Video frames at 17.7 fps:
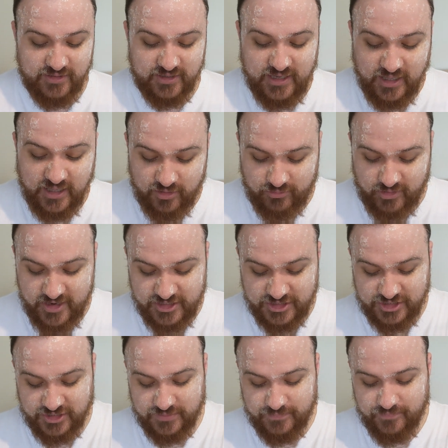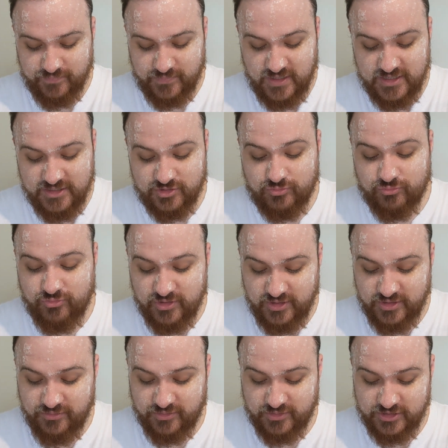coloration is
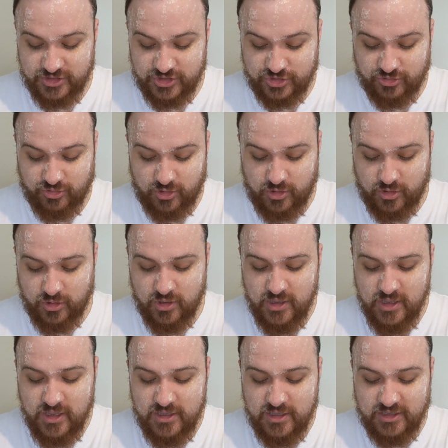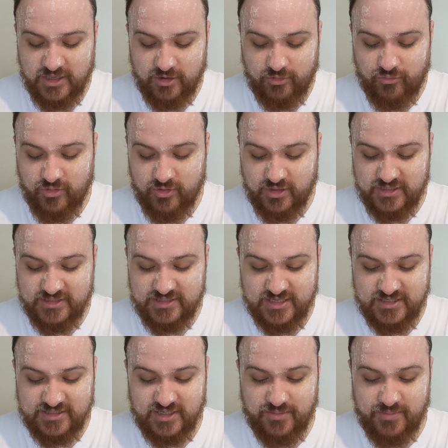really strong. You get a really
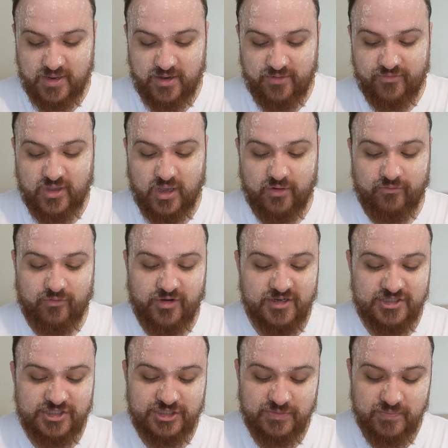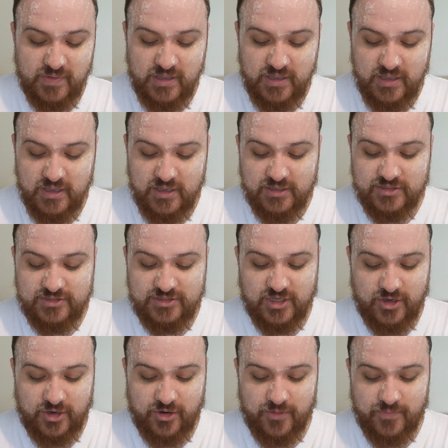decent amount of coverage.
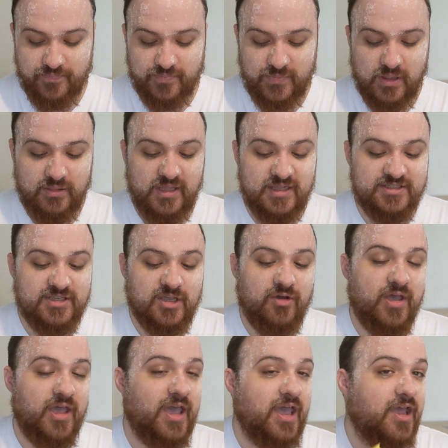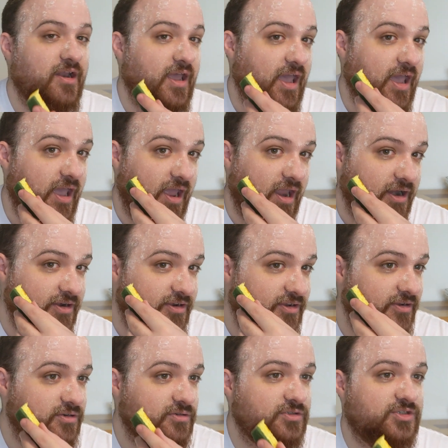So let's go ahead, and
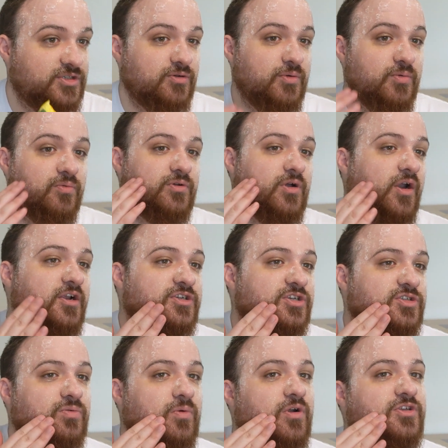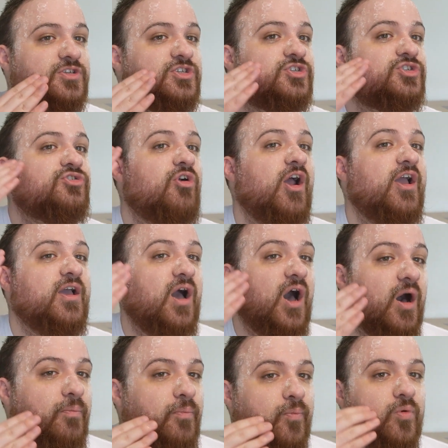so we kind of just want to strike
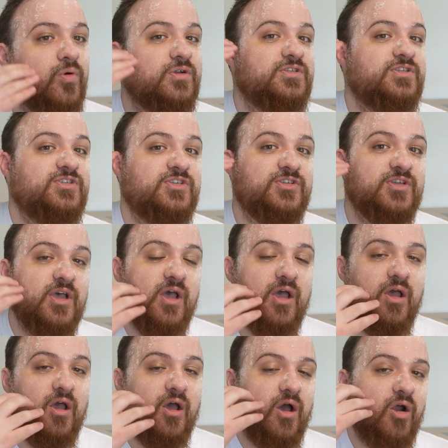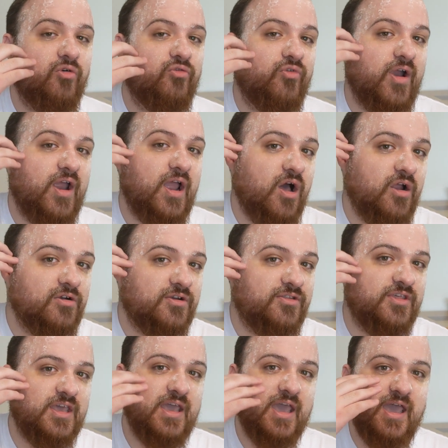upwards around
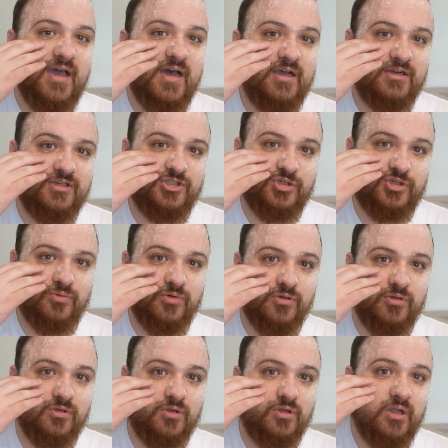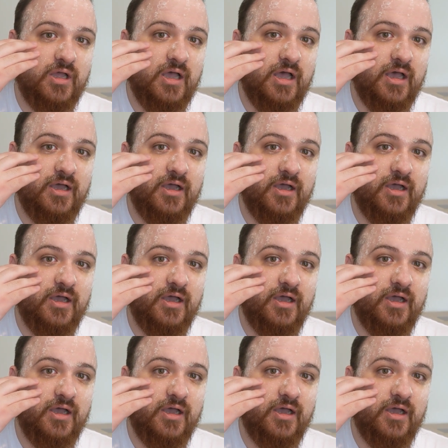the actual